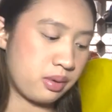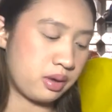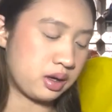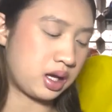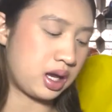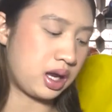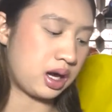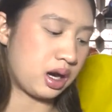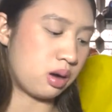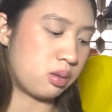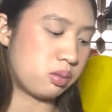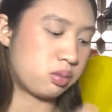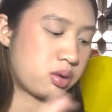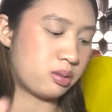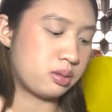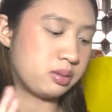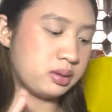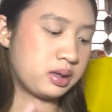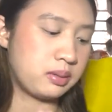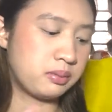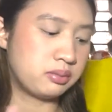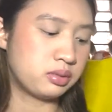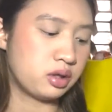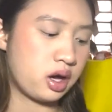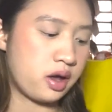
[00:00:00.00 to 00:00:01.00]
Again, I'll
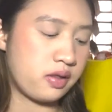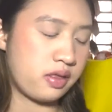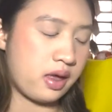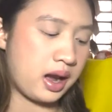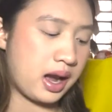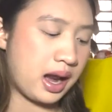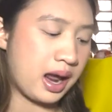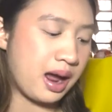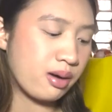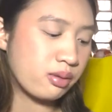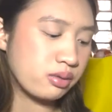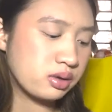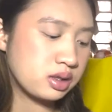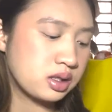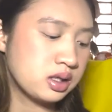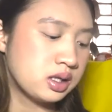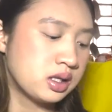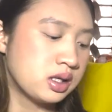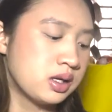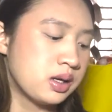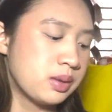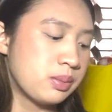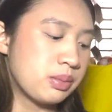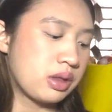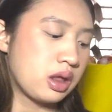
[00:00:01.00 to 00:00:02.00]
probably blur that out.
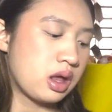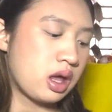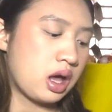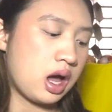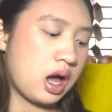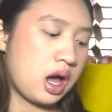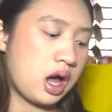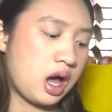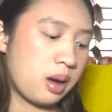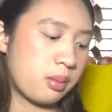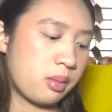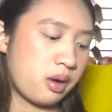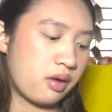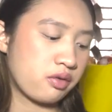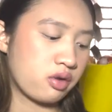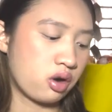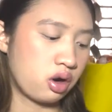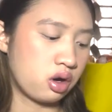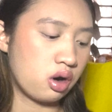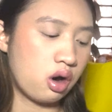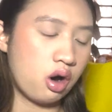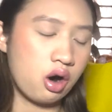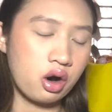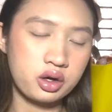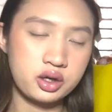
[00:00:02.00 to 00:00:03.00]
I've got
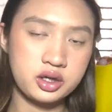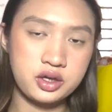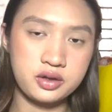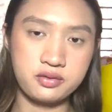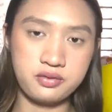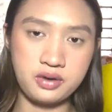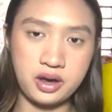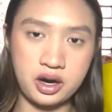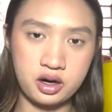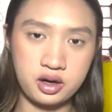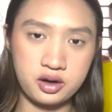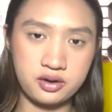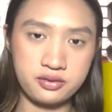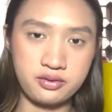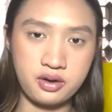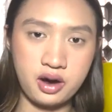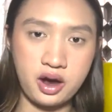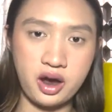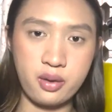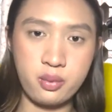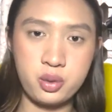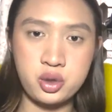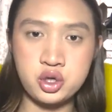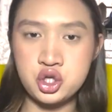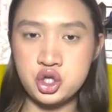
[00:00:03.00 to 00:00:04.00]

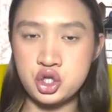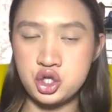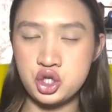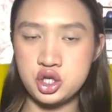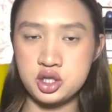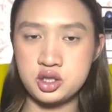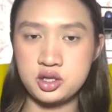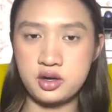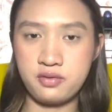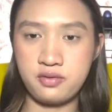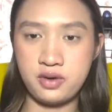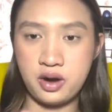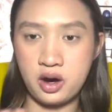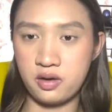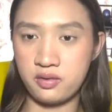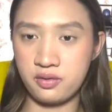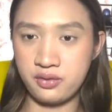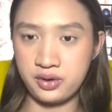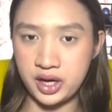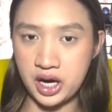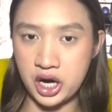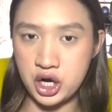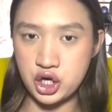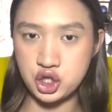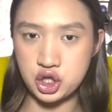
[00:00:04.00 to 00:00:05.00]
Verify, which is just a
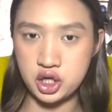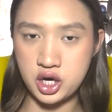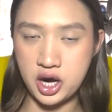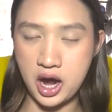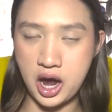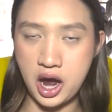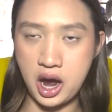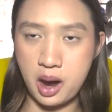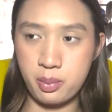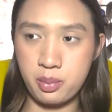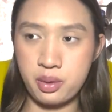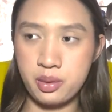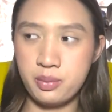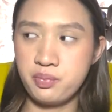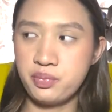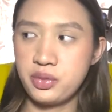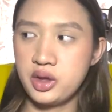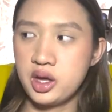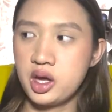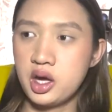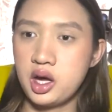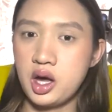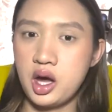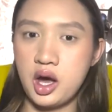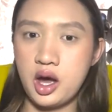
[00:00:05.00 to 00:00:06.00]
verification app
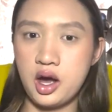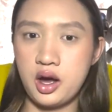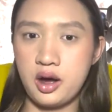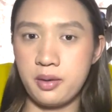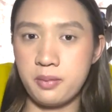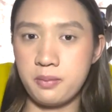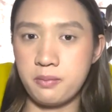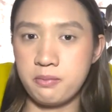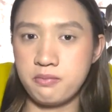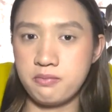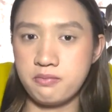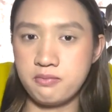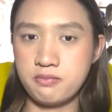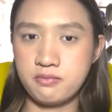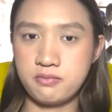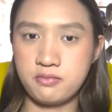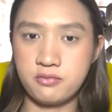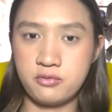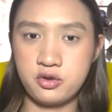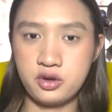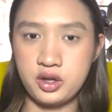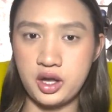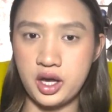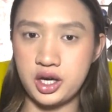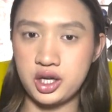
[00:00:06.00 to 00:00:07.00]

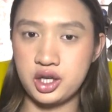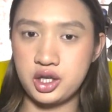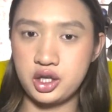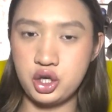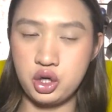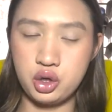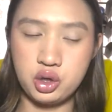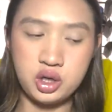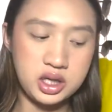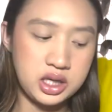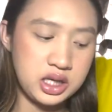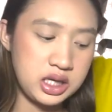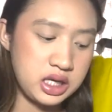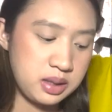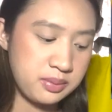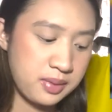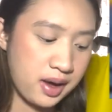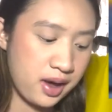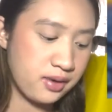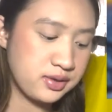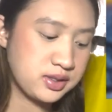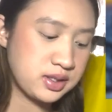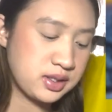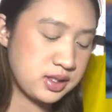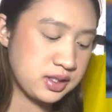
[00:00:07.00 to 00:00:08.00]
for like uni
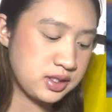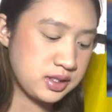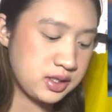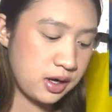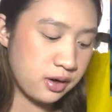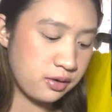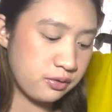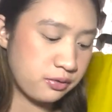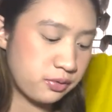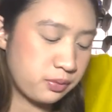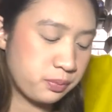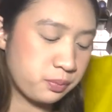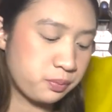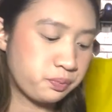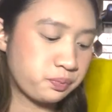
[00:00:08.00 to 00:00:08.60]
emails and stuff.